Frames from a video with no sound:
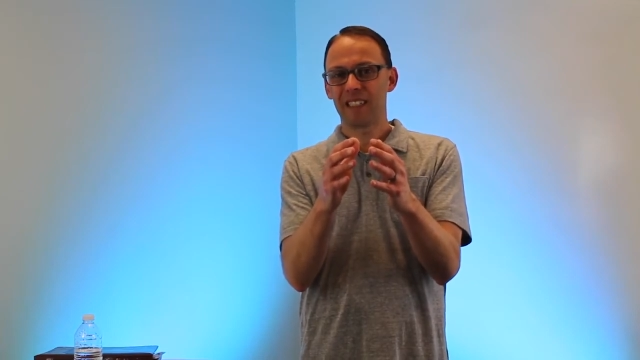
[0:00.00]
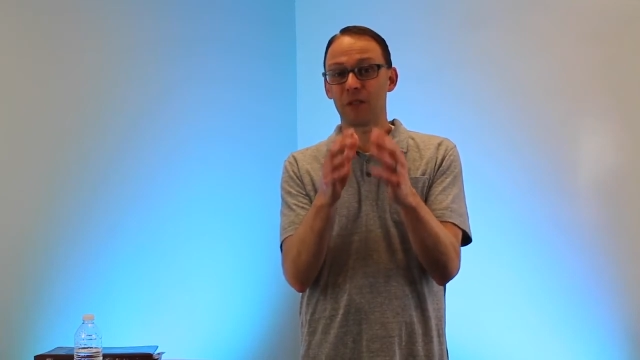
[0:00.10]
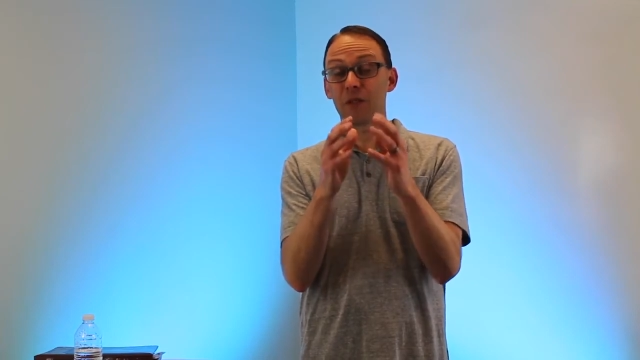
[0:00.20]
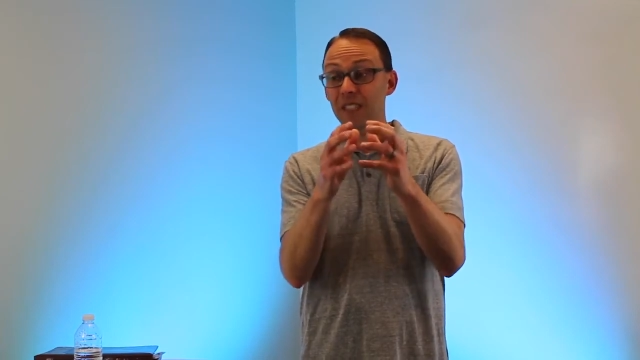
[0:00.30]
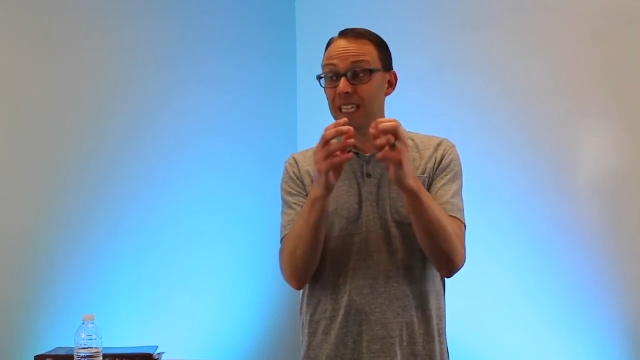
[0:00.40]

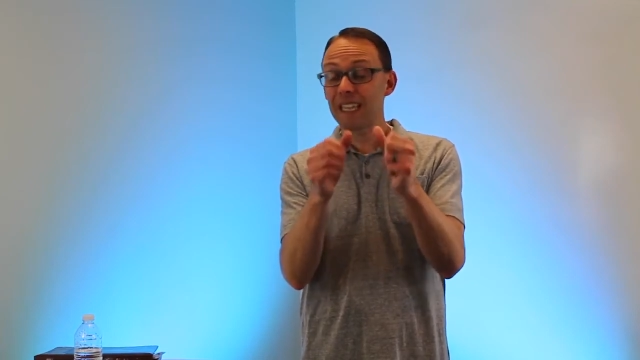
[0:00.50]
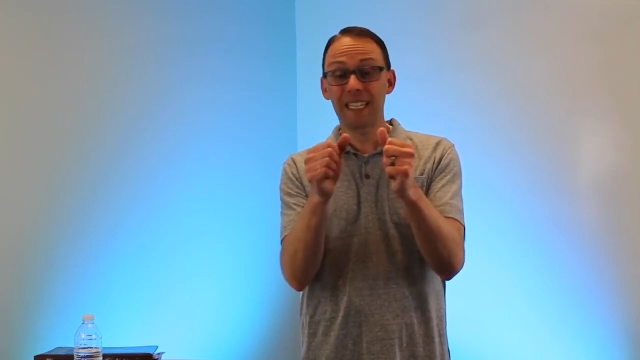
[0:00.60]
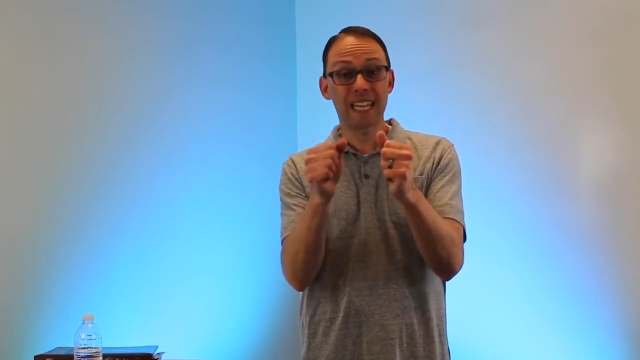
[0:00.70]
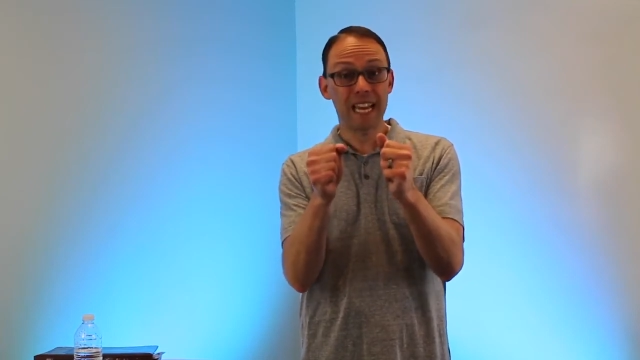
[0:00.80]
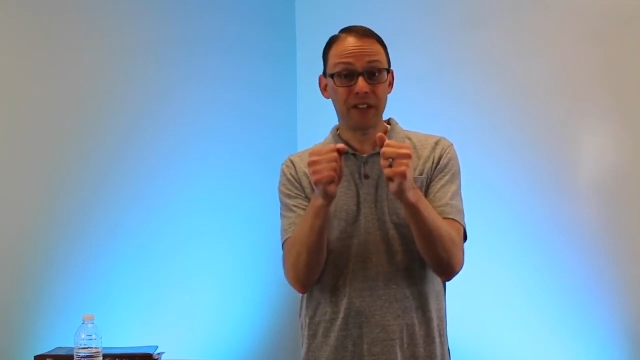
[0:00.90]
So see
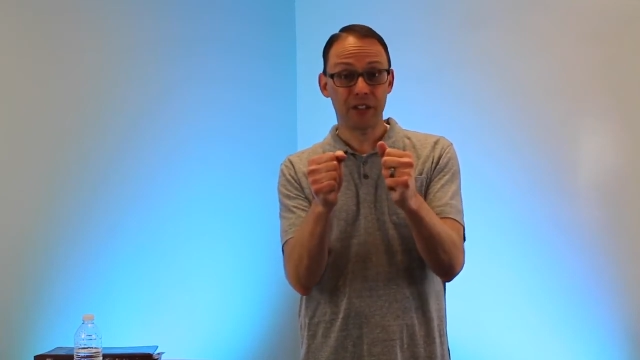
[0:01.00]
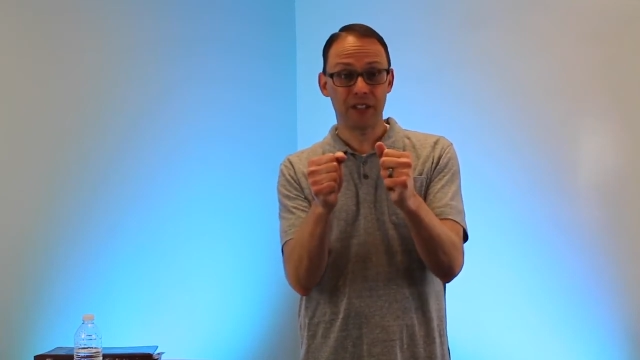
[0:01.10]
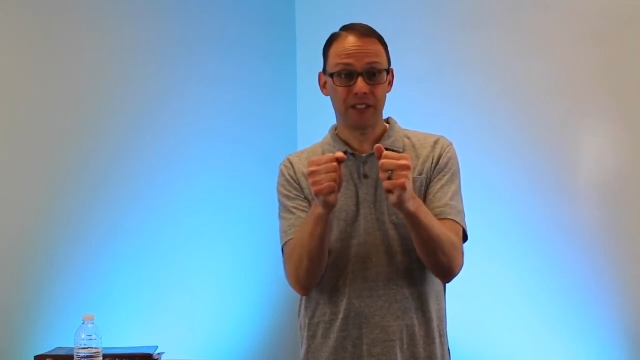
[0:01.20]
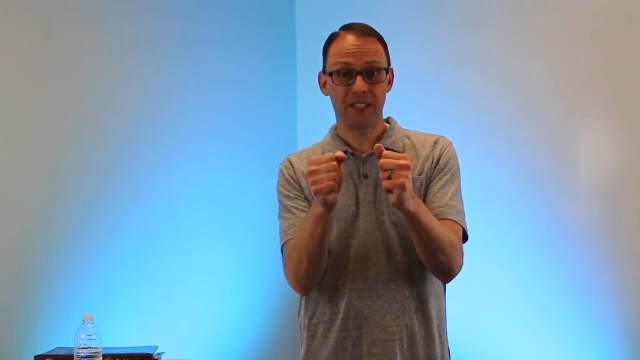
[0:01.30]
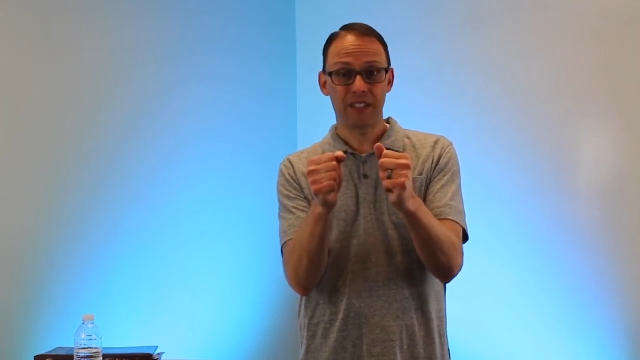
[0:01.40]
the
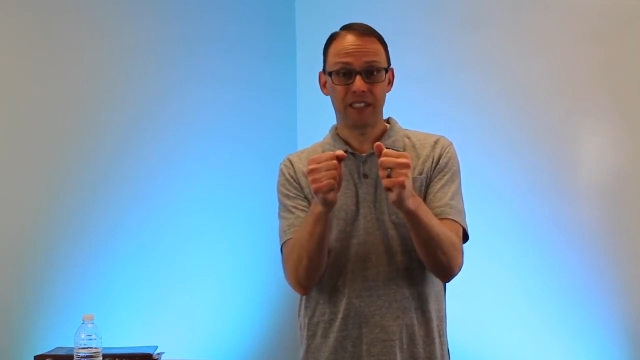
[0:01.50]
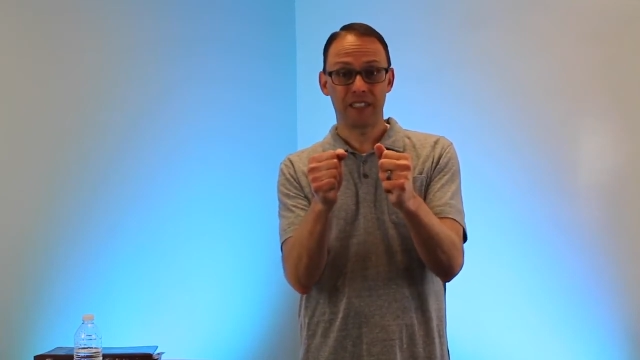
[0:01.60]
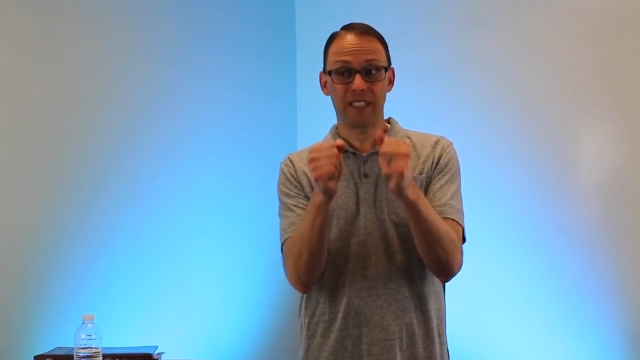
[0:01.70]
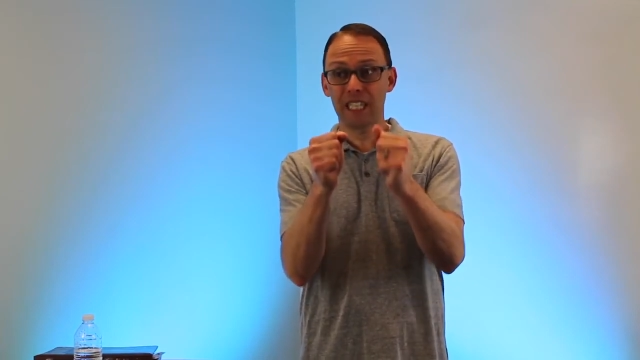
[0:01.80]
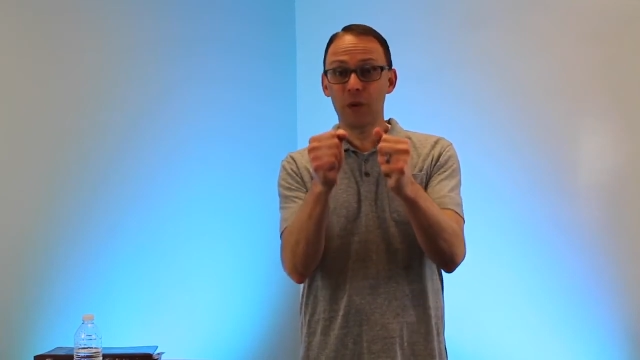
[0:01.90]
danger.
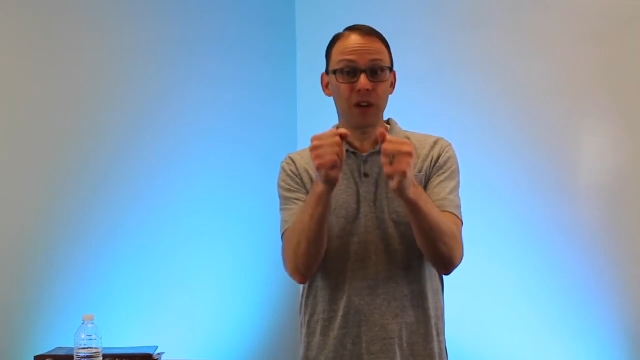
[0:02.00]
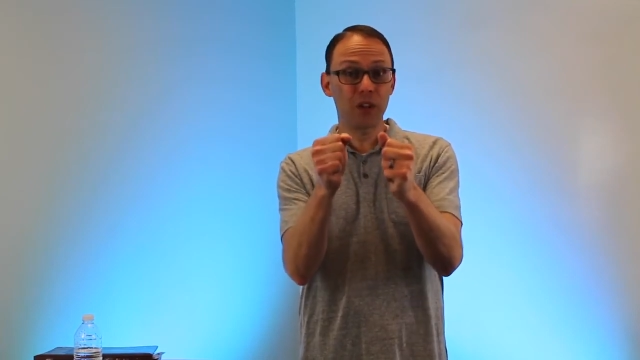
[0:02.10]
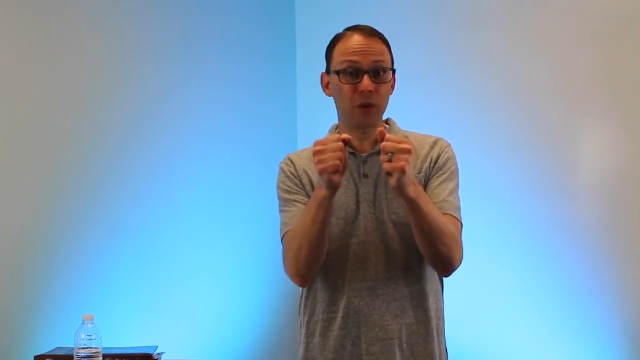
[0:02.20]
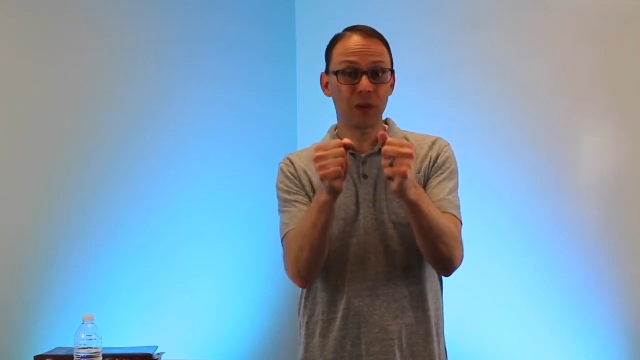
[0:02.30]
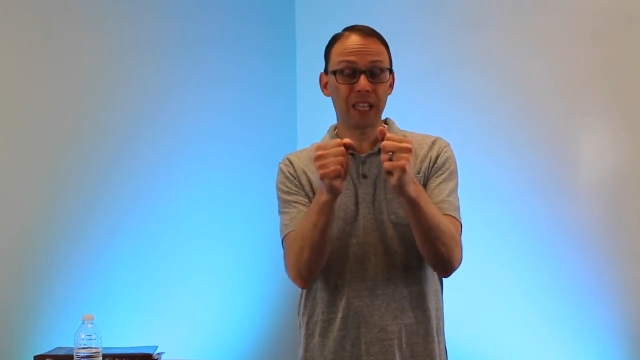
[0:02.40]
See
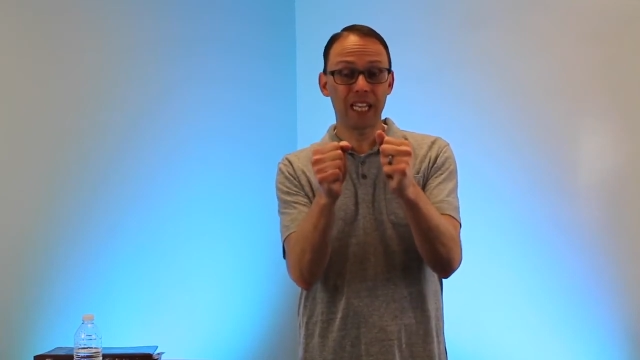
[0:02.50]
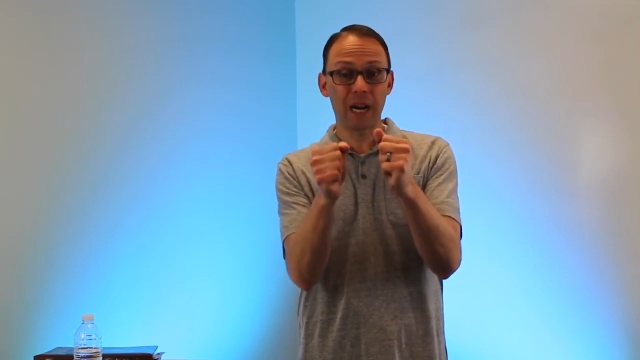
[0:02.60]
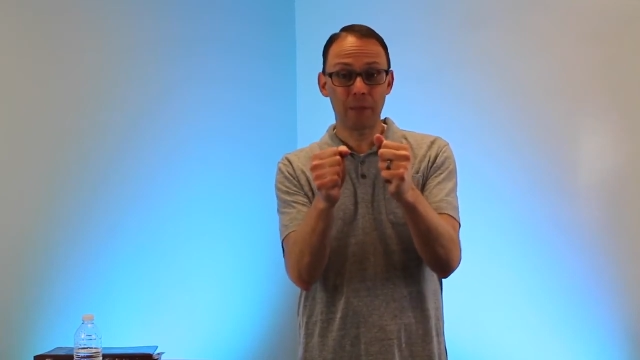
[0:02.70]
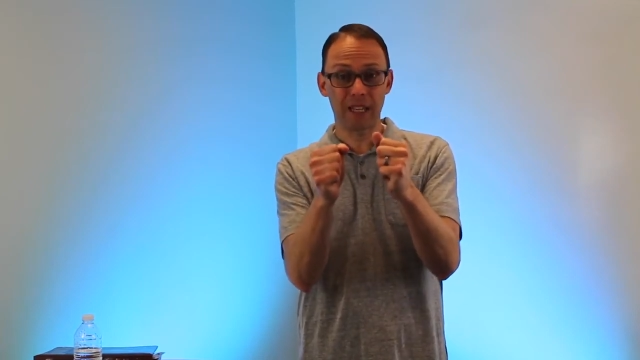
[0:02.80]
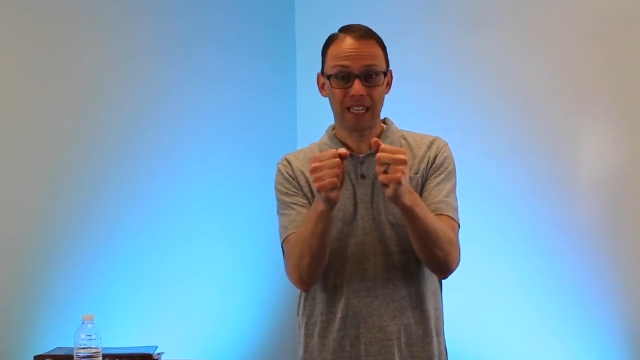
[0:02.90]
what you're
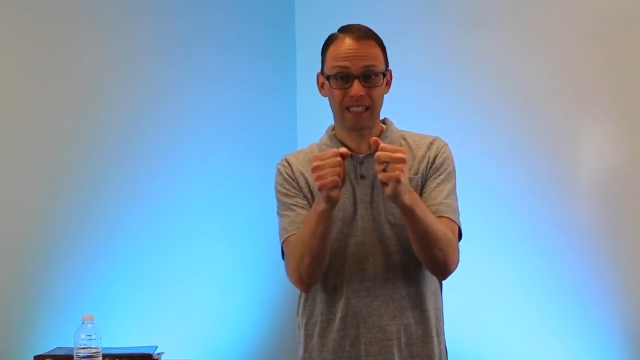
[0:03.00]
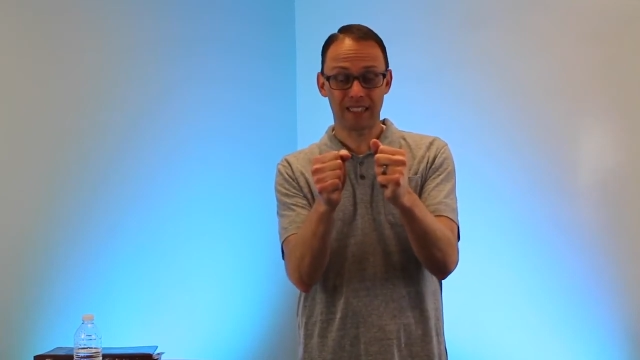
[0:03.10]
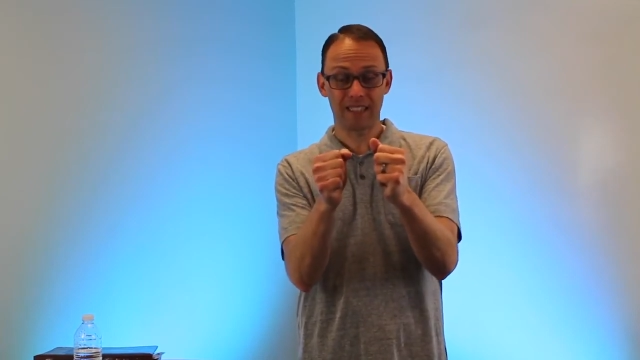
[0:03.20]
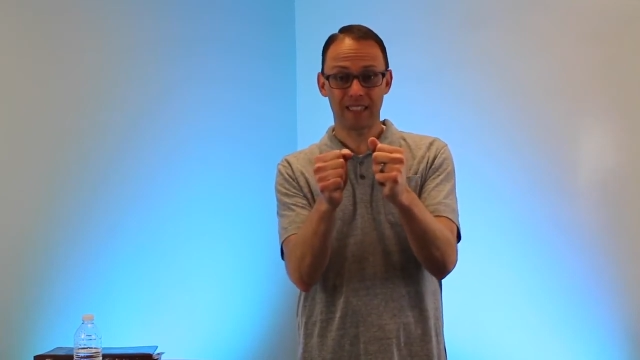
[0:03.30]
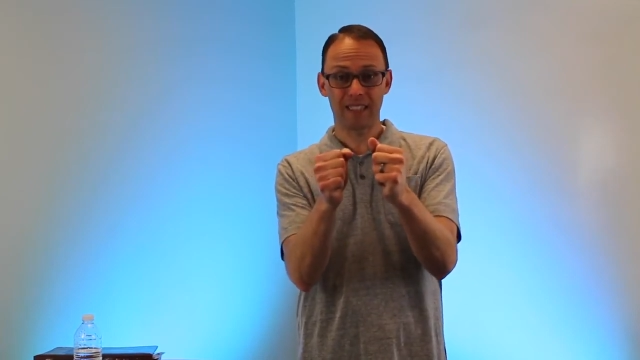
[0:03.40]
really up
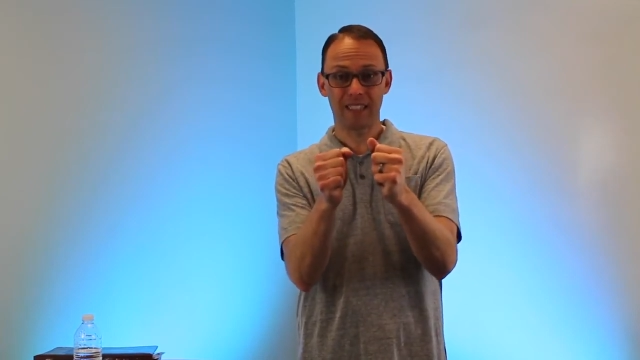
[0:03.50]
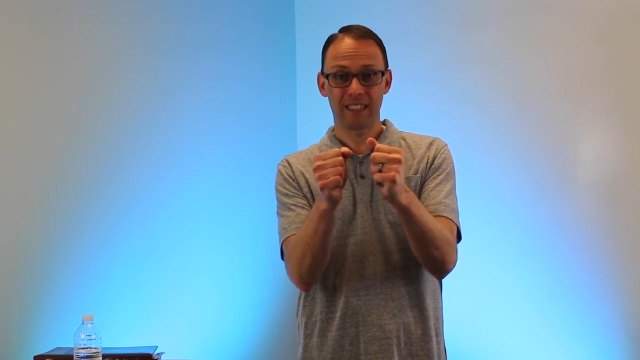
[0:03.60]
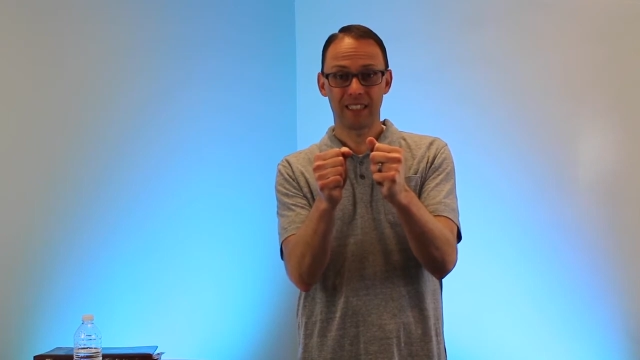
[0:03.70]
against.